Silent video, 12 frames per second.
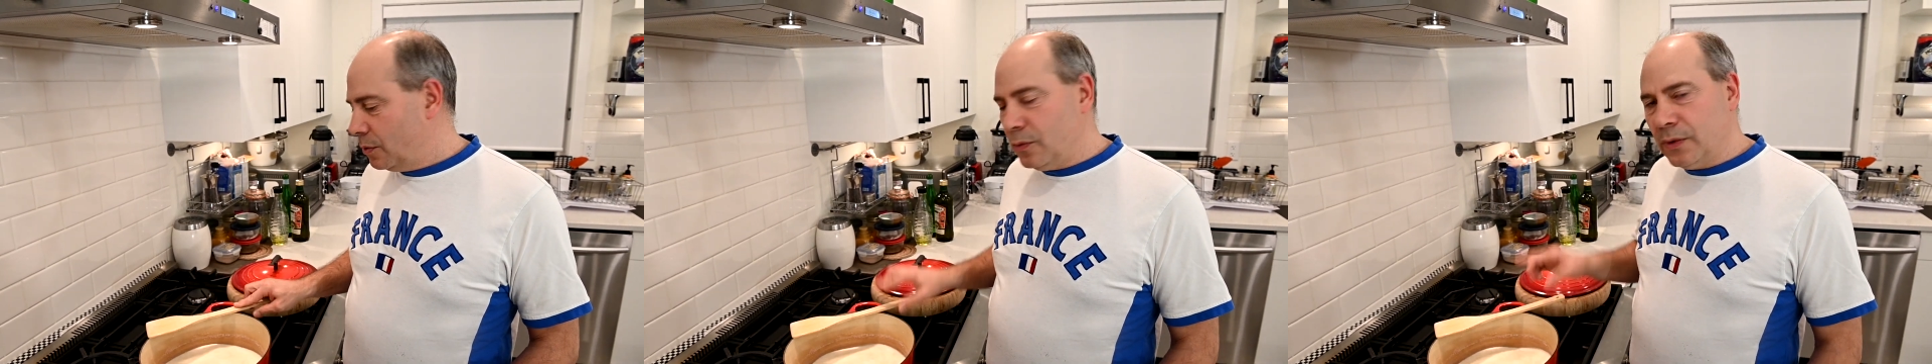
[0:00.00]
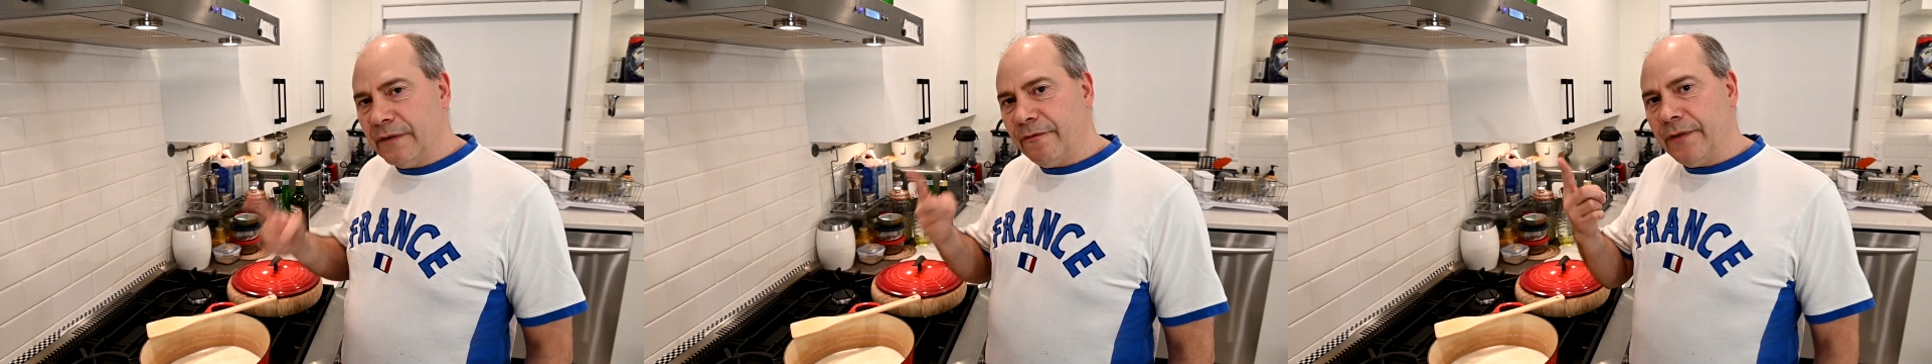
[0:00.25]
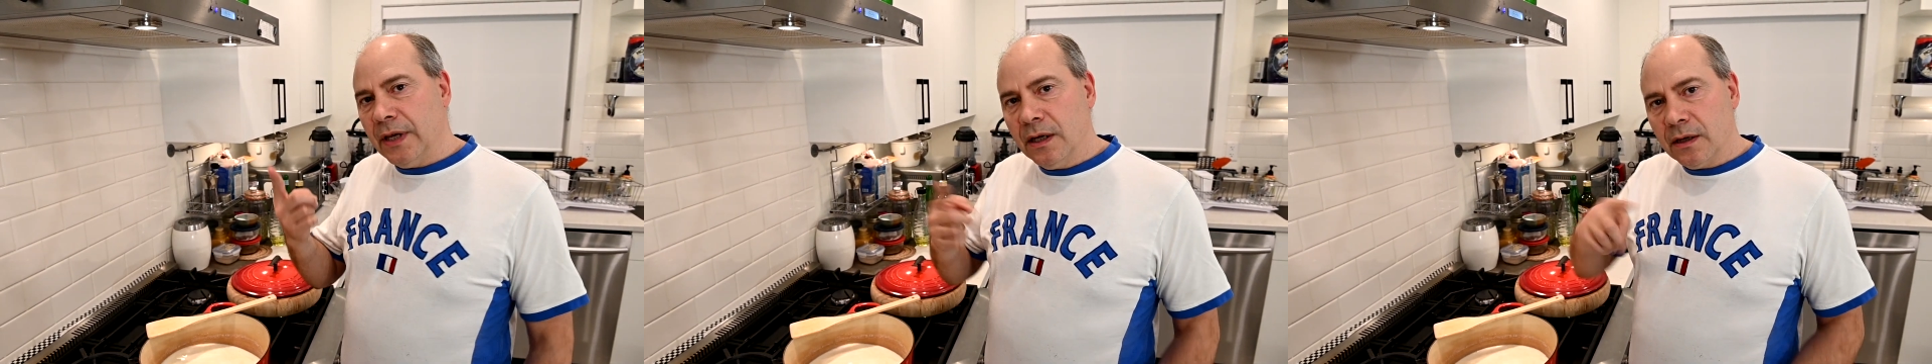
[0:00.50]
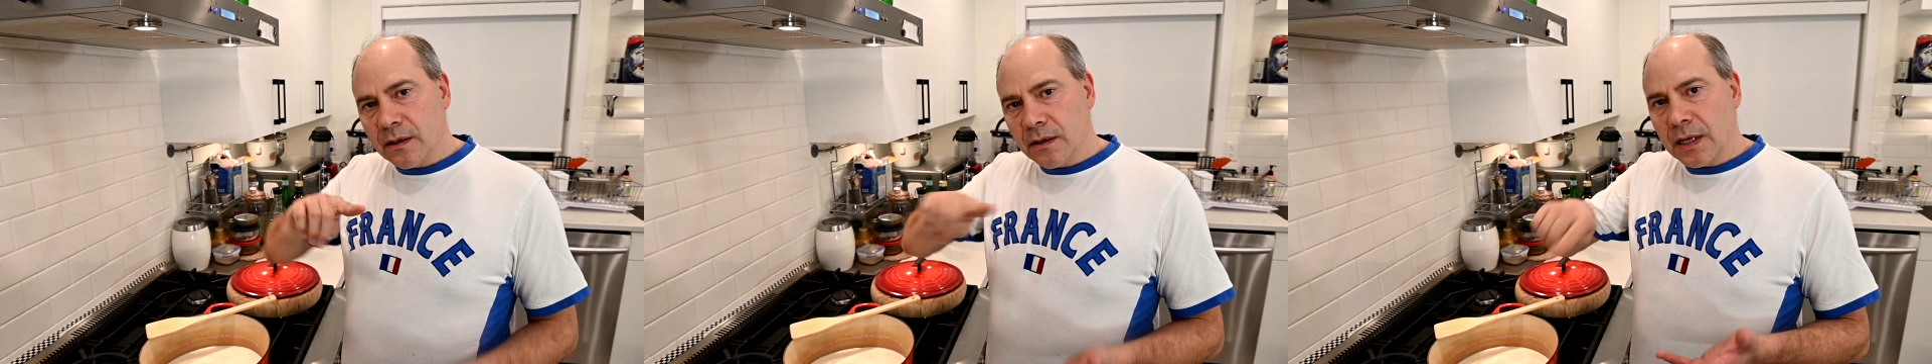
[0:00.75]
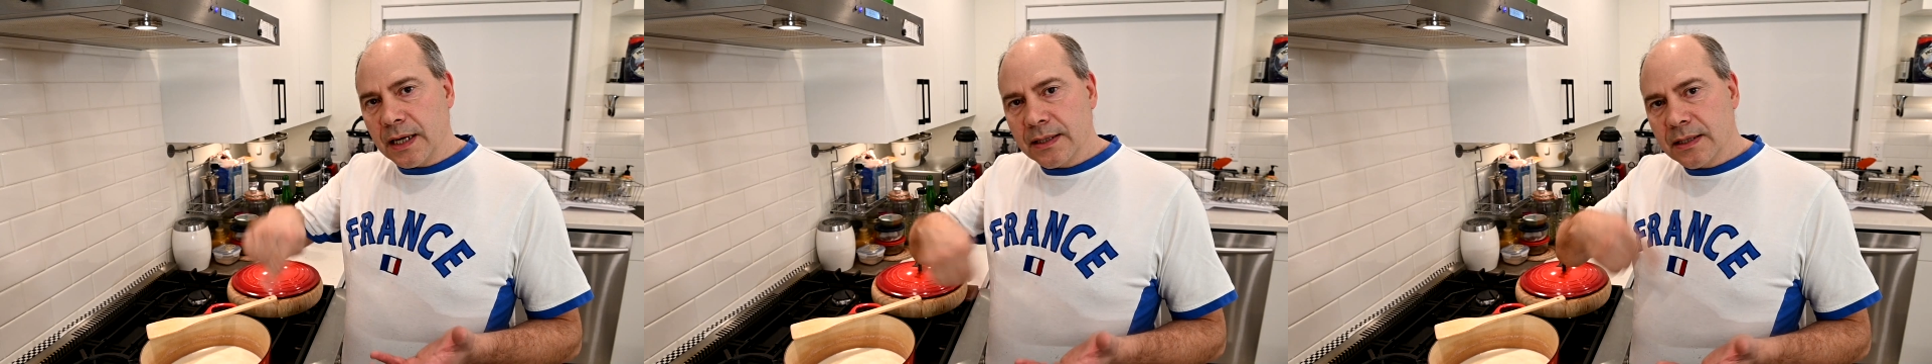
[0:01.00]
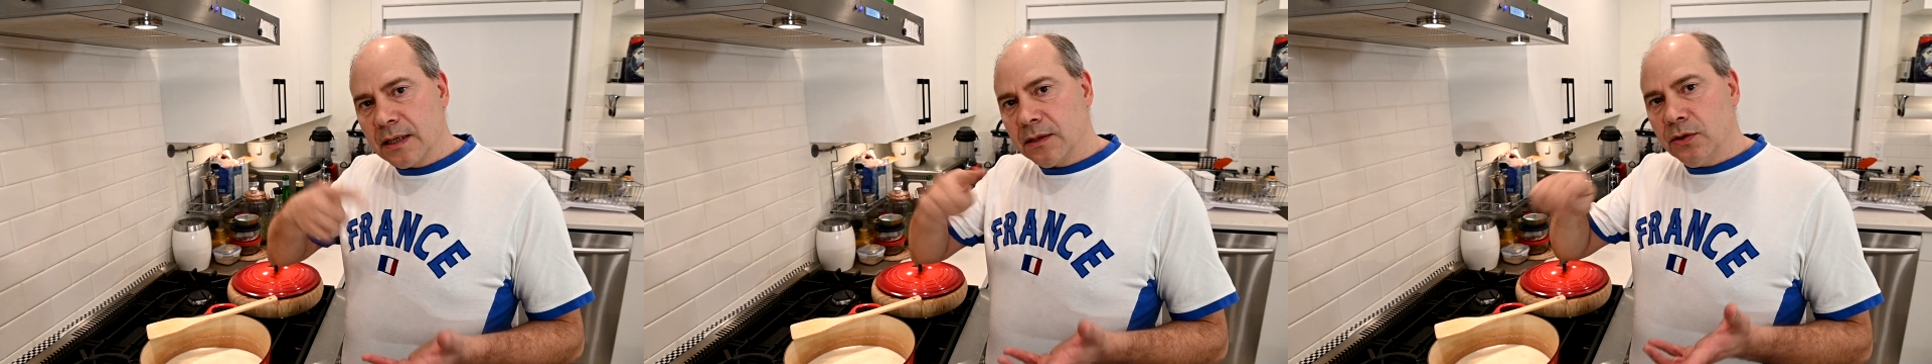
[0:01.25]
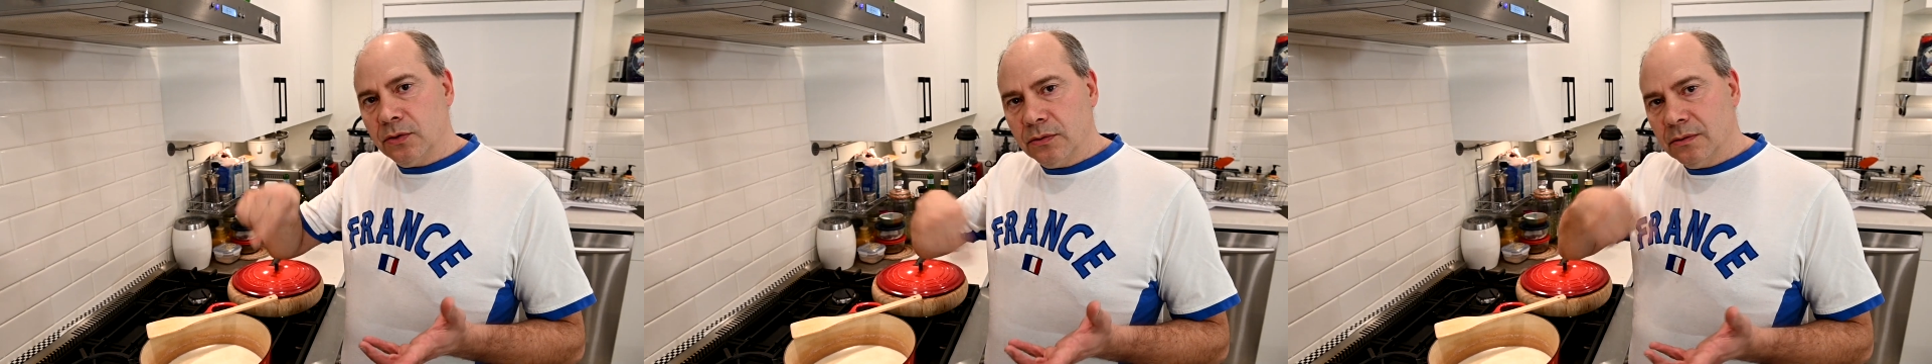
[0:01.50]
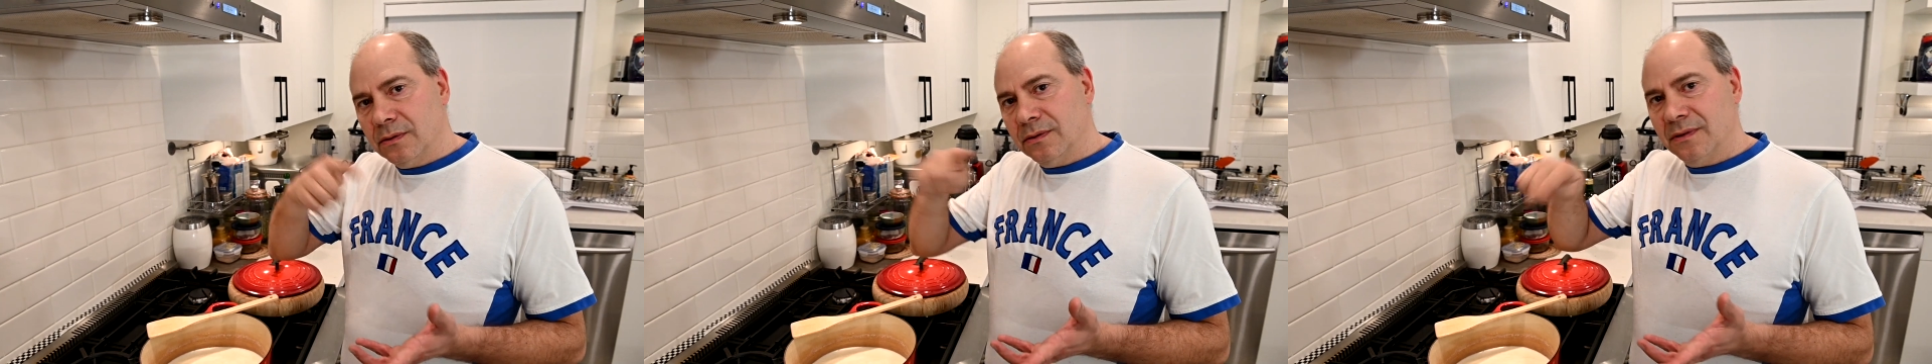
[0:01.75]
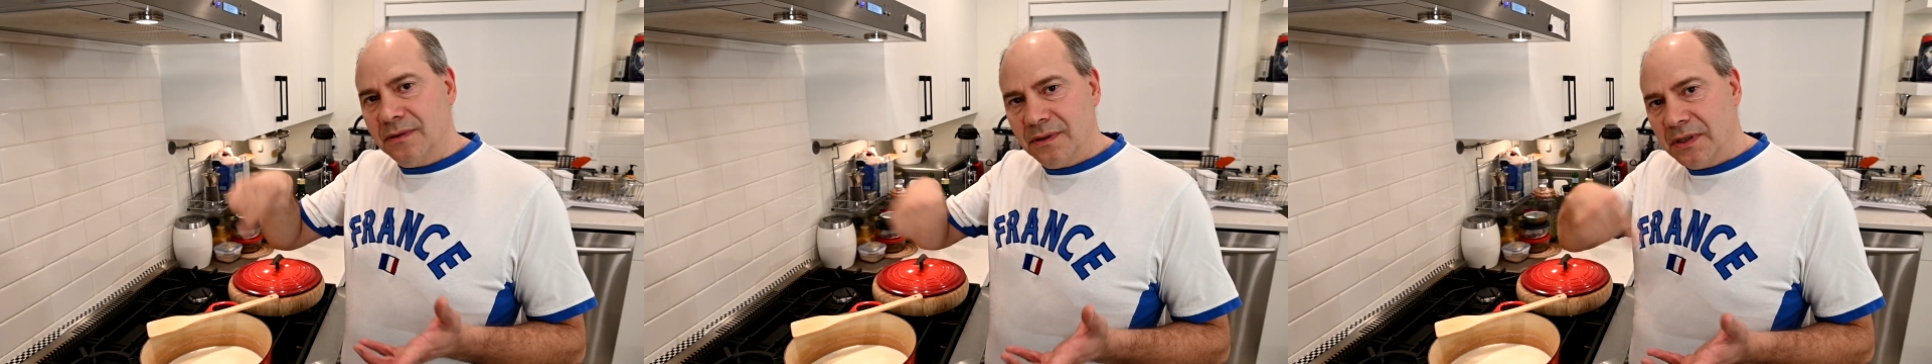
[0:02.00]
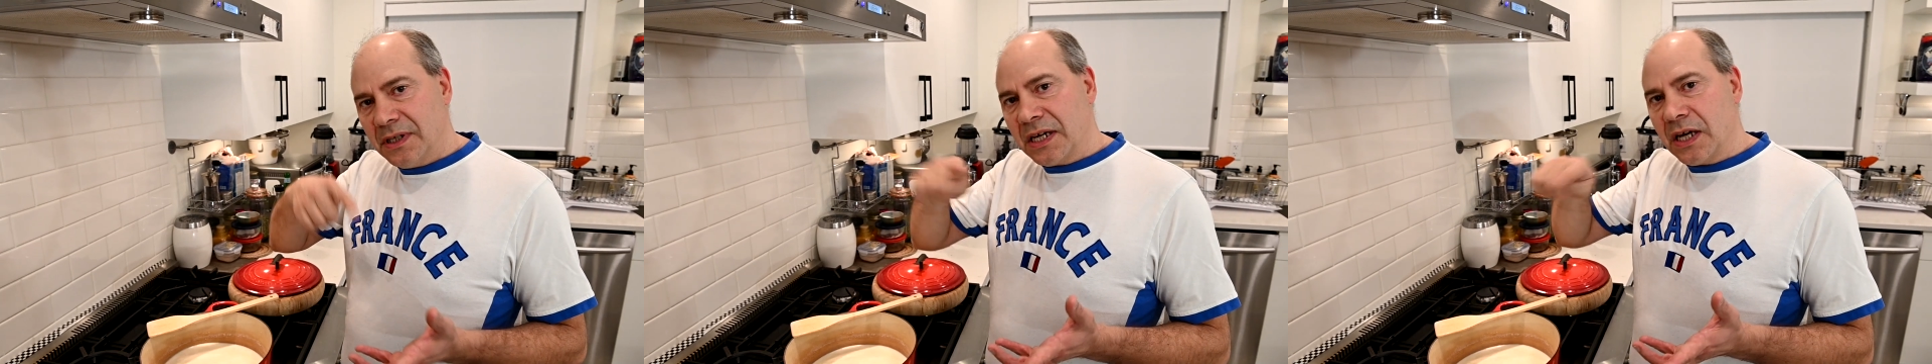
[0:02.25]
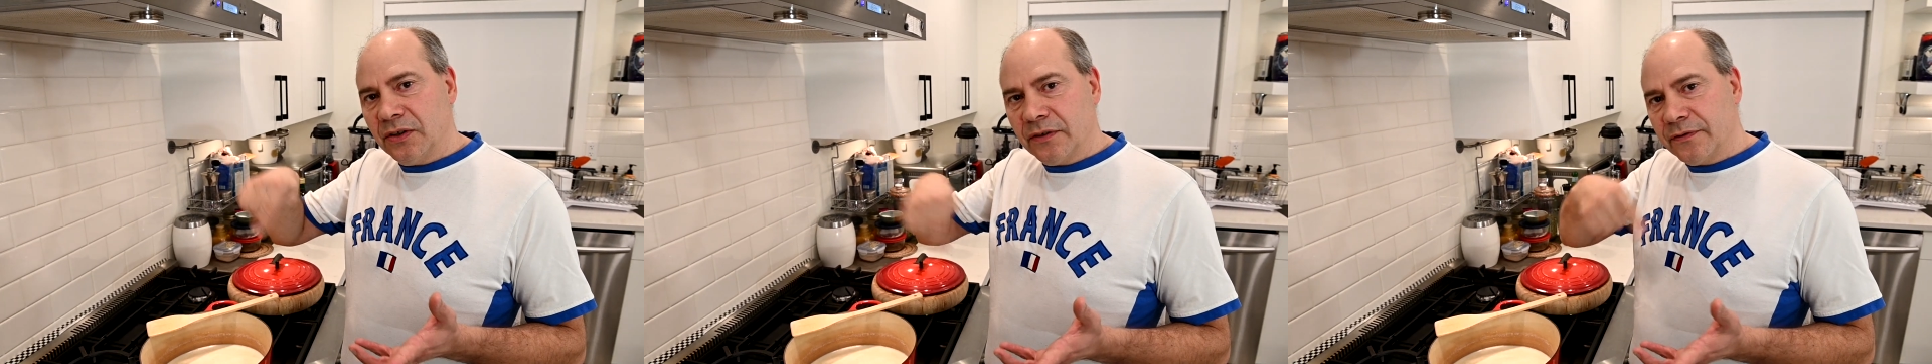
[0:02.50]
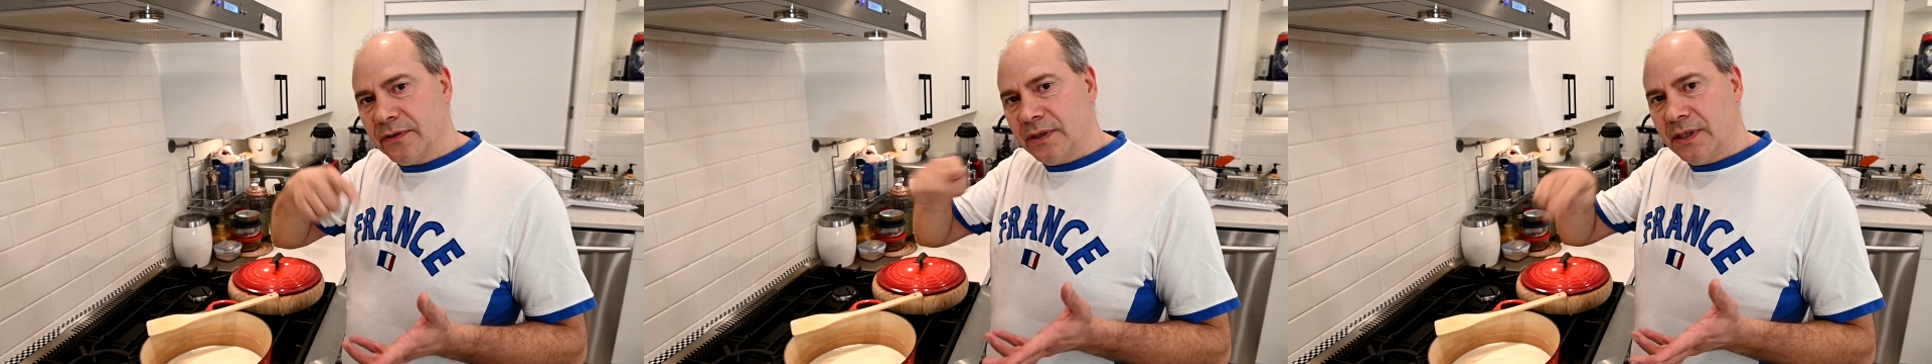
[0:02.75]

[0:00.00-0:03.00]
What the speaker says: with a finger I start to kind of